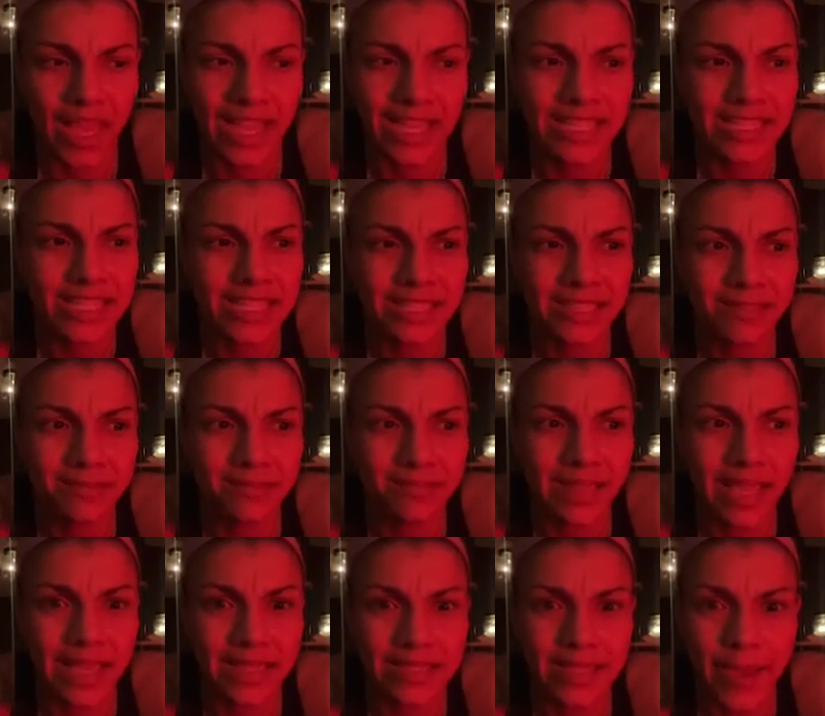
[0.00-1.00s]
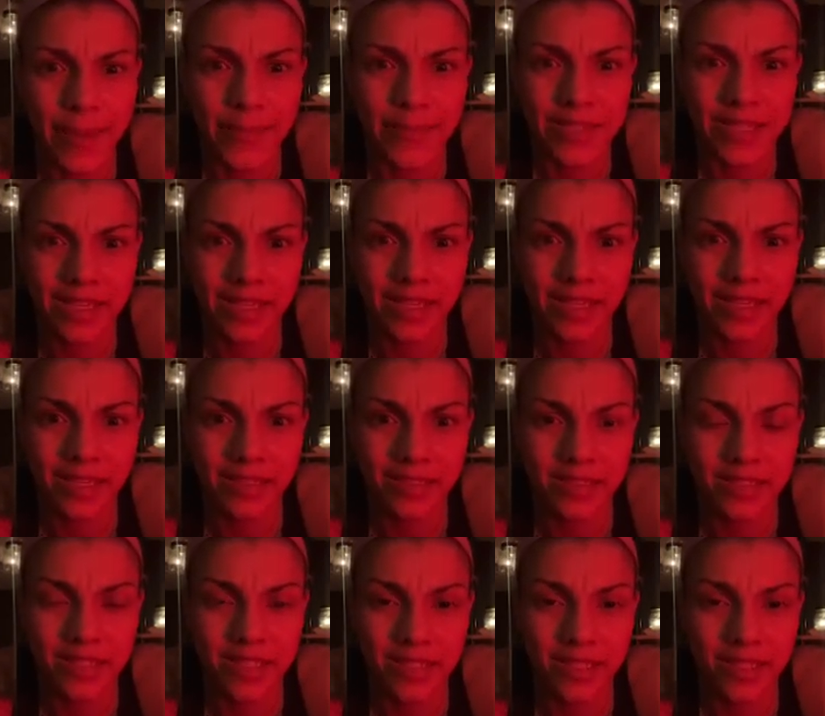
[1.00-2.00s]
I didn't get tempted
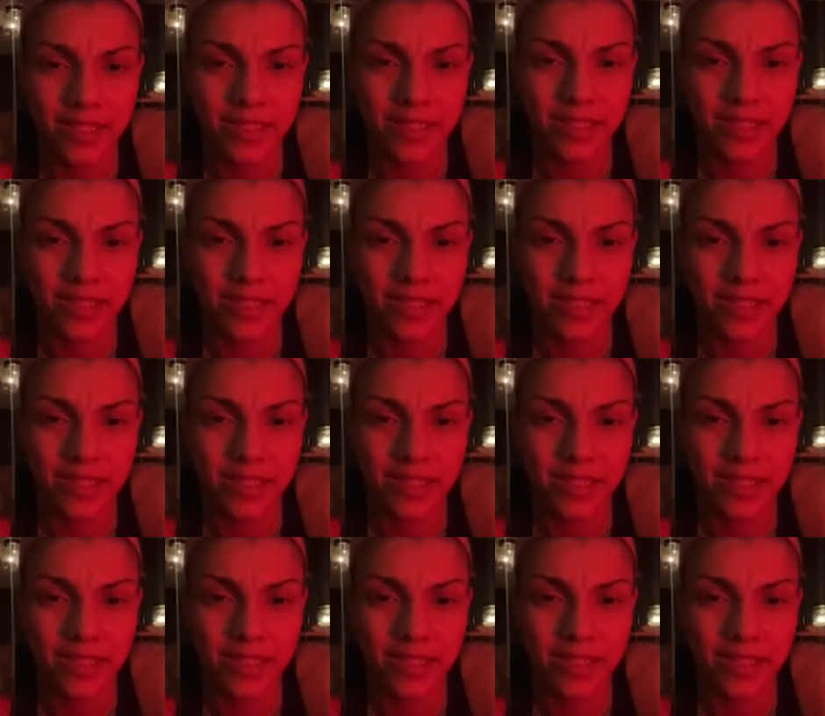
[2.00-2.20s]
to,